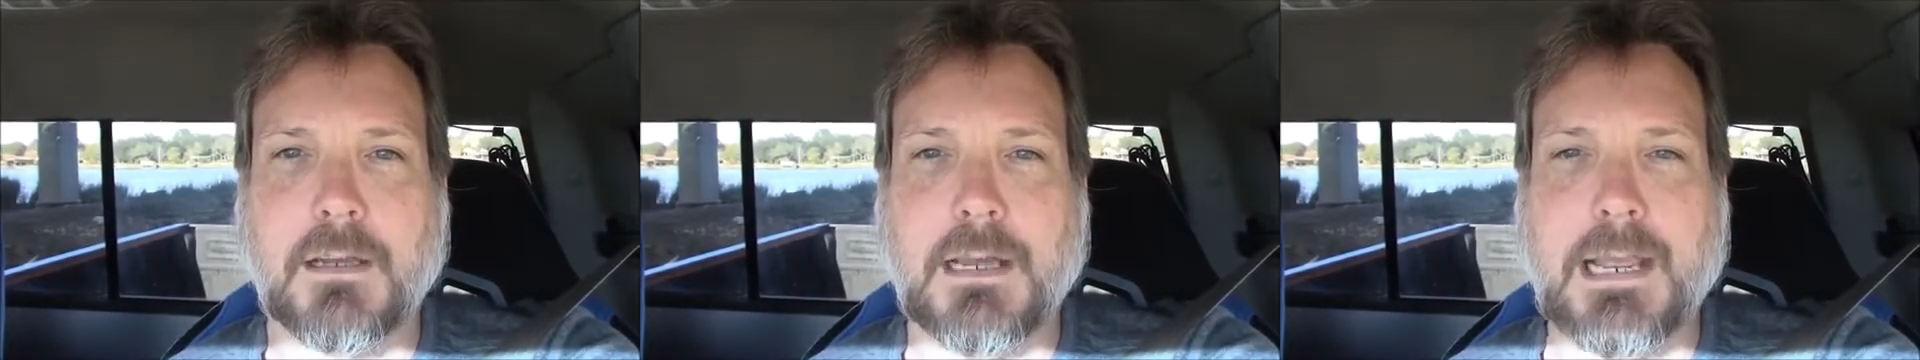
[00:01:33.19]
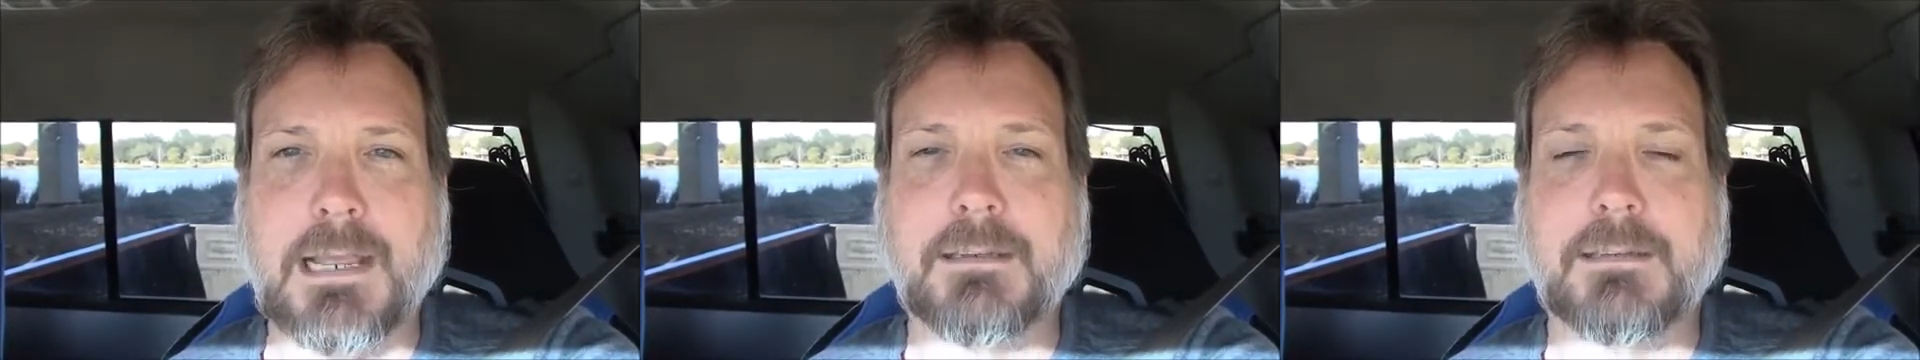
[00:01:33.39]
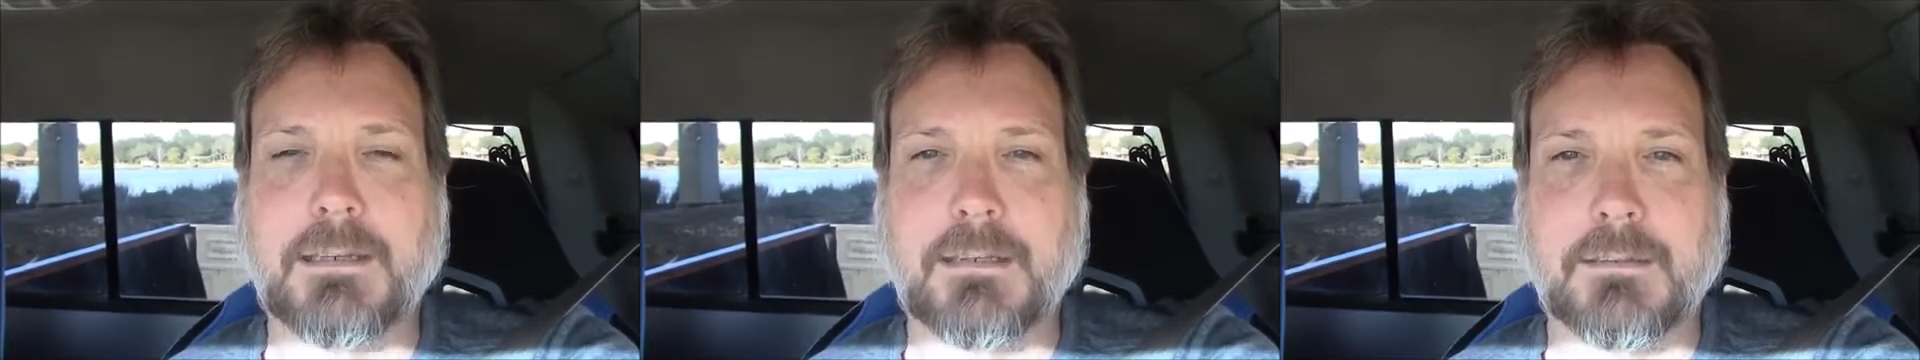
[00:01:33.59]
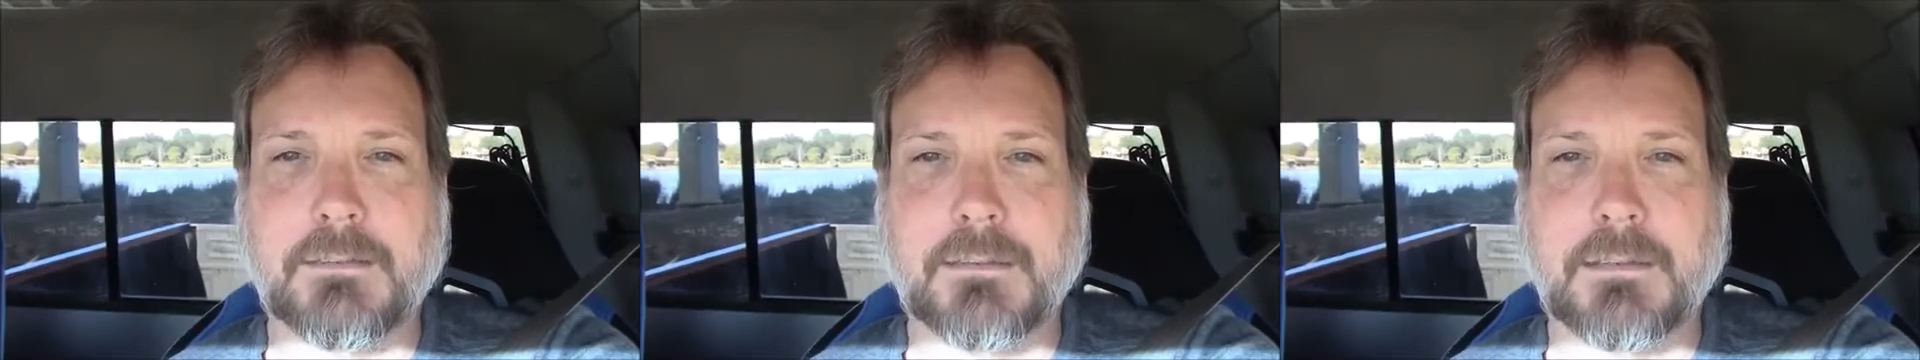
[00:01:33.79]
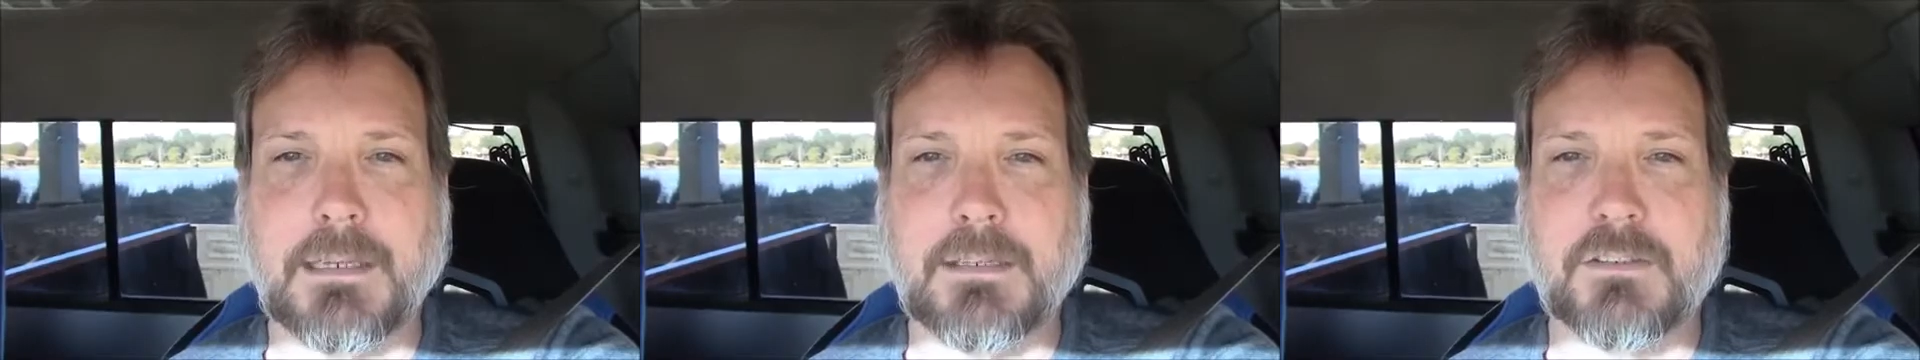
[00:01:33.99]

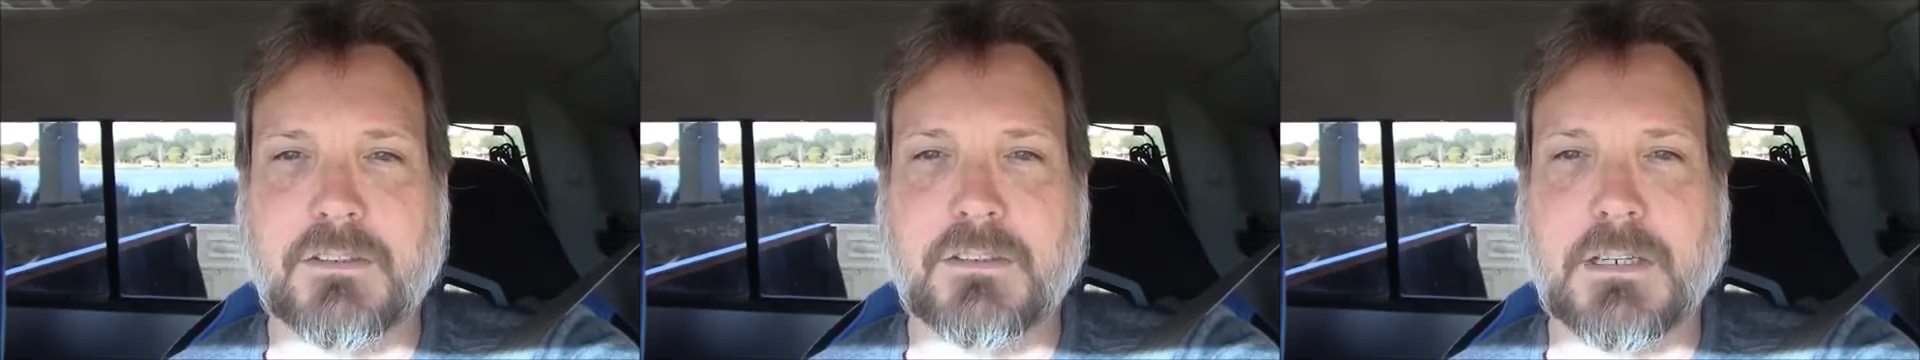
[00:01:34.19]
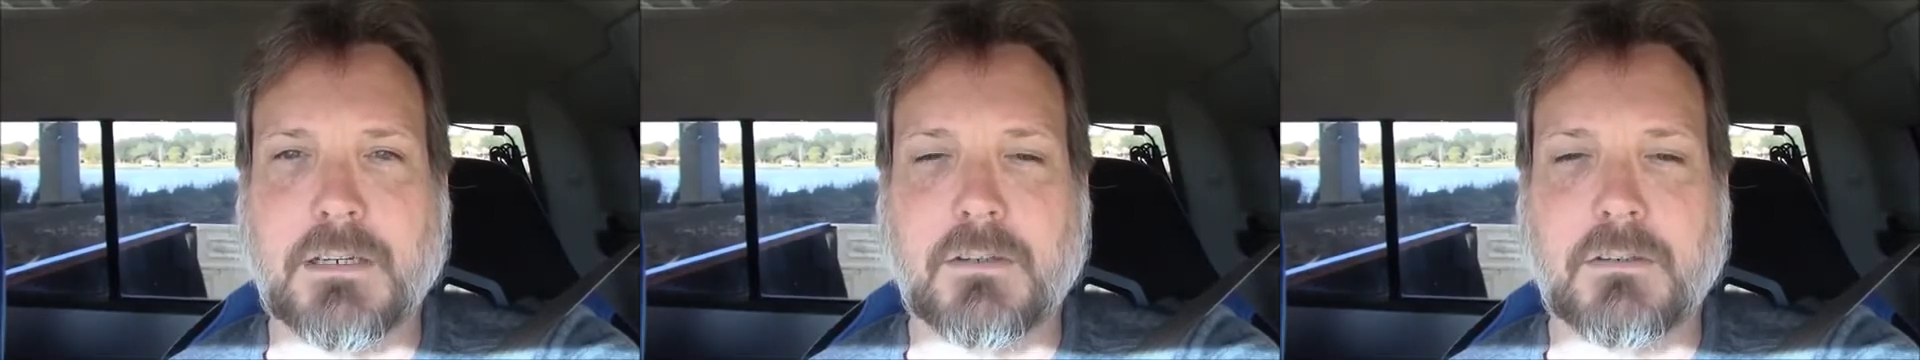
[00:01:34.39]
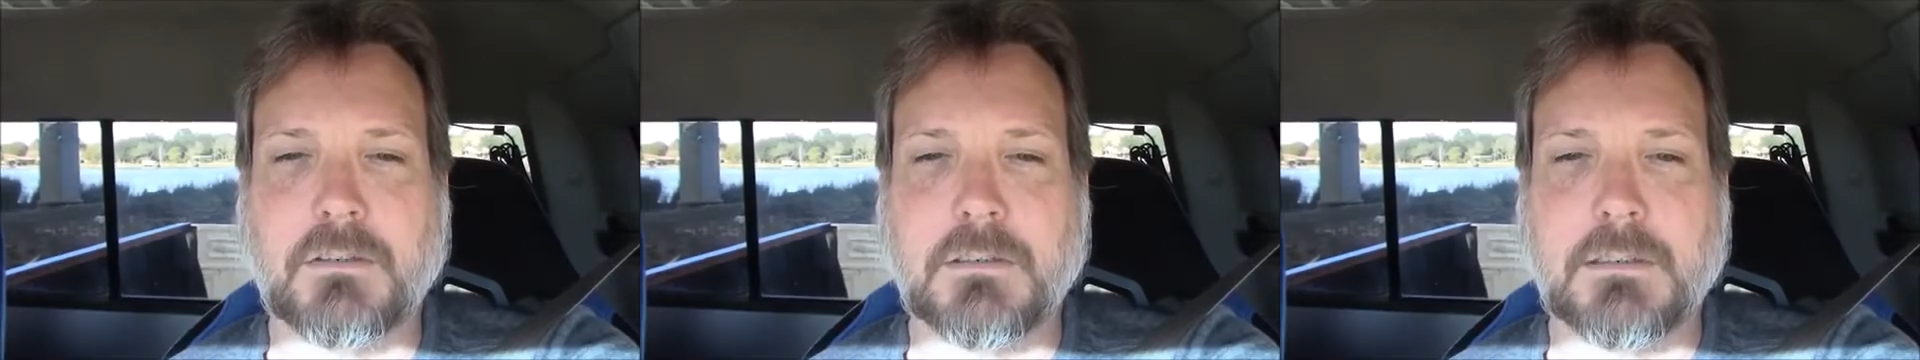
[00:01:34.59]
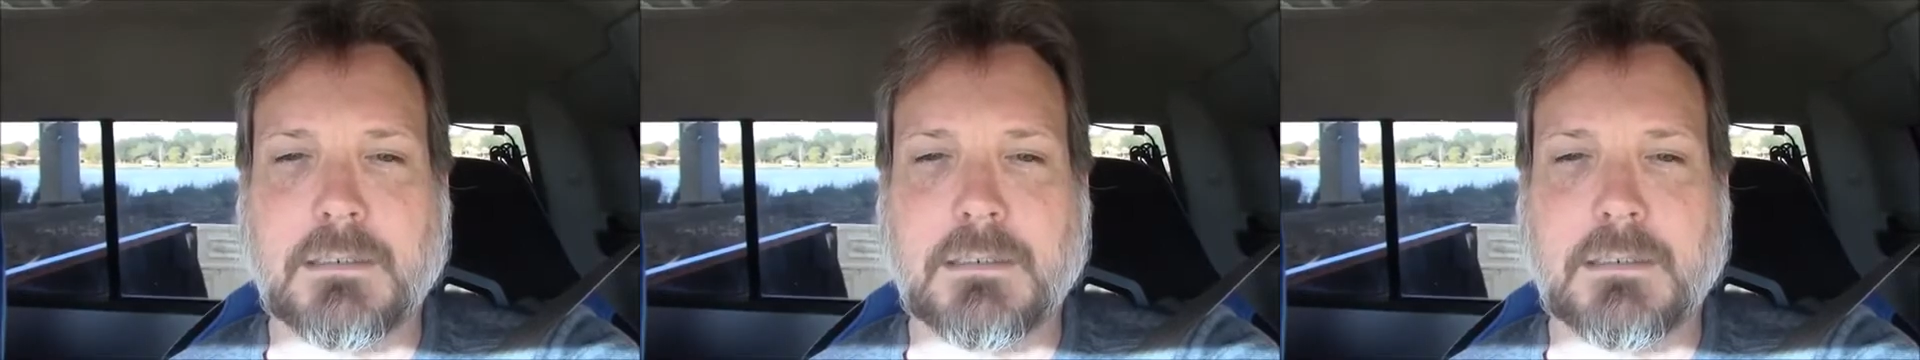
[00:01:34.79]
antics at Shell